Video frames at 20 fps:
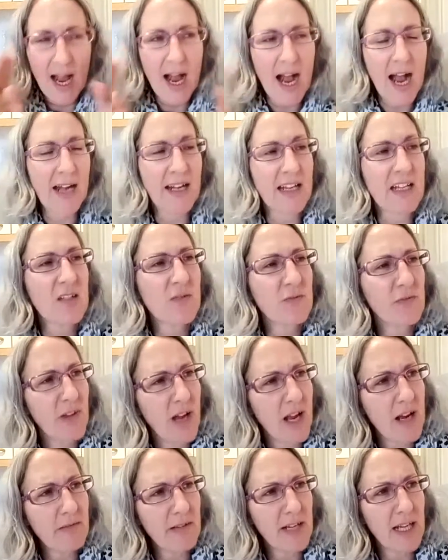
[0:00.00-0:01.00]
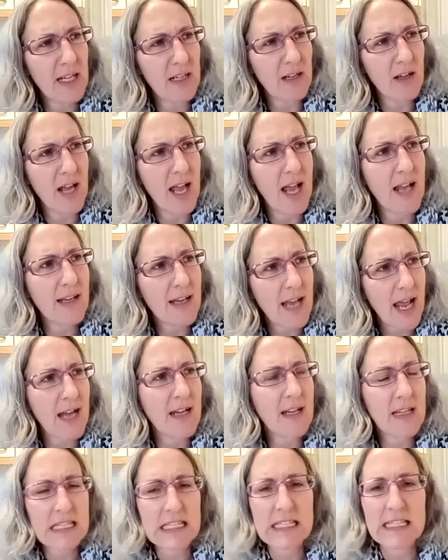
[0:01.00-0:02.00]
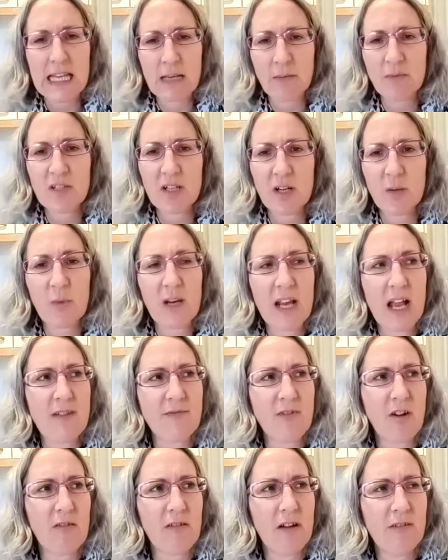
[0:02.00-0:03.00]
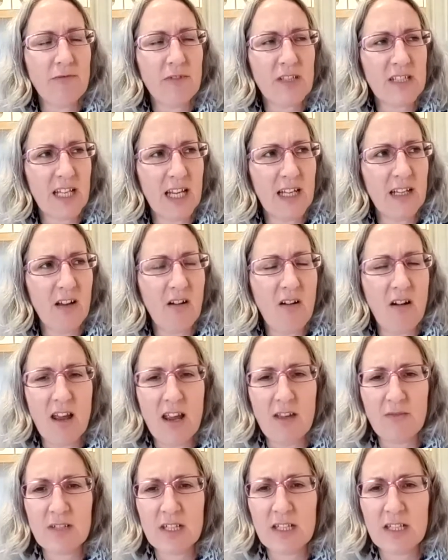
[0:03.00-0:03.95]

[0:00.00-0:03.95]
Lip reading: And it's very like, and at the same time we have our everyday lives,